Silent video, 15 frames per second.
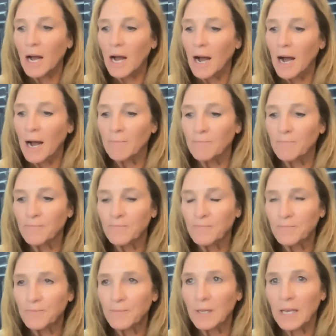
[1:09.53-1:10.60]

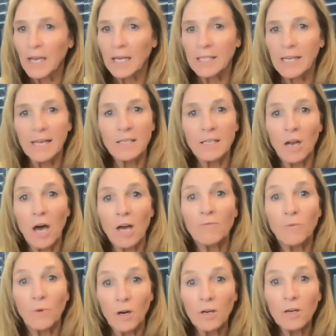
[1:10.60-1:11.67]
It takes a lot
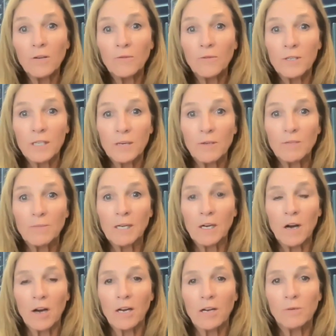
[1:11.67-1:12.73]
of work for someone to be
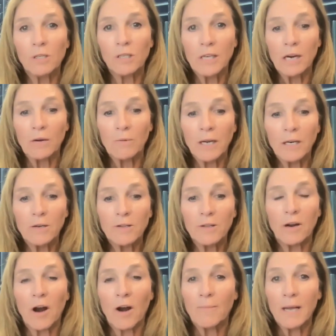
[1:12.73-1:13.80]
an audiobook narrator.
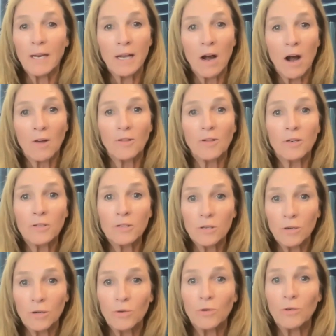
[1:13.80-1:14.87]
There are many authors
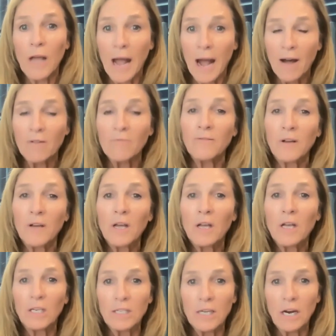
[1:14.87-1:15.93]
who have
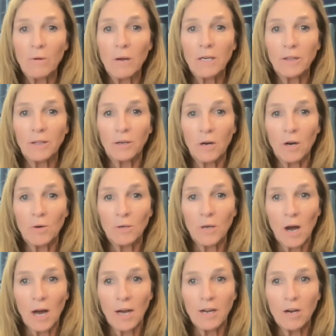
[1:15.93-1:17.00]
narrated their own
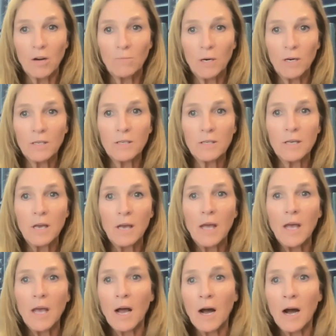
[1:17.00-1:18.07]
audiobooks.
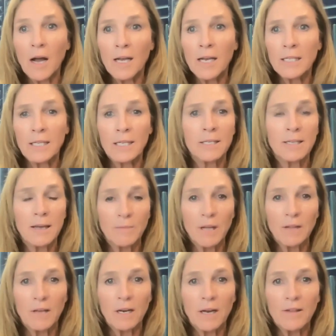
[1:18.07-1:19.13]
It is
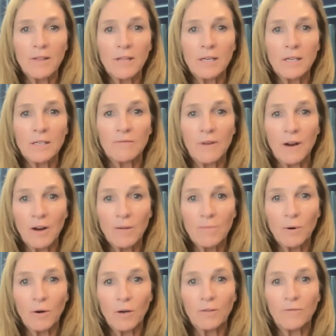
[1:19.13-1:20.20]
something that I think is very
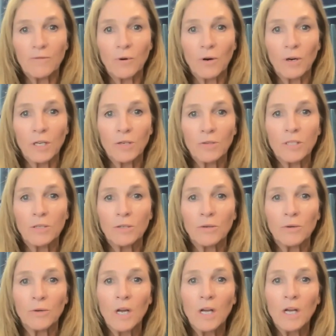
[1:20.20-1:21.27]
important for you
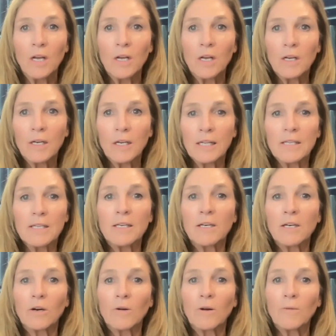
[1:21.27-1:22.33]
to
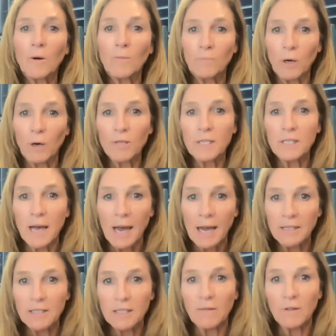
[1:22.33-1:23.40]
consider both
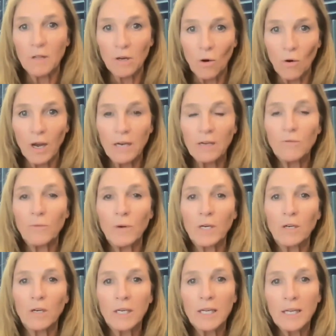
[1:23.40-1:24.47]
sides of the coin when
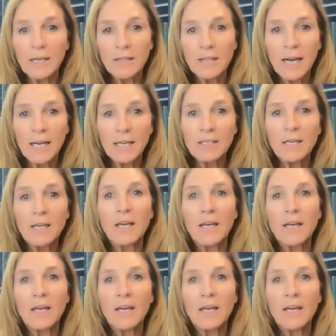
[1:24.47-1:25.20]
you're looking at that,